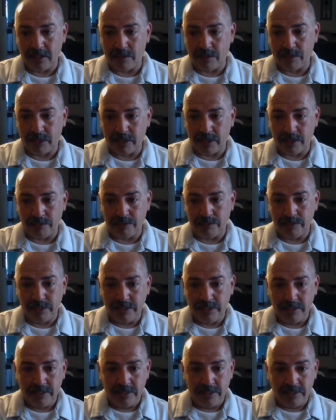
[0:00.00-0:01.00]
coming
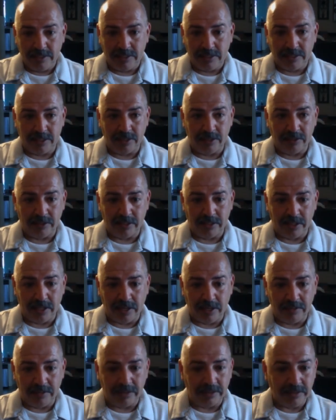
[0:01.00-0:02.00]
up, still in the
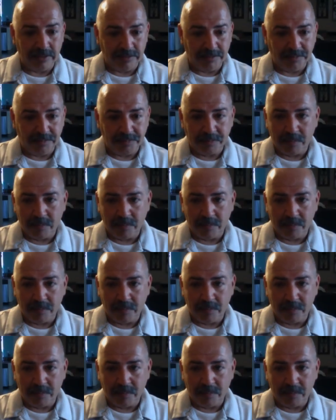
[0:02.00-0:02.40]
oven.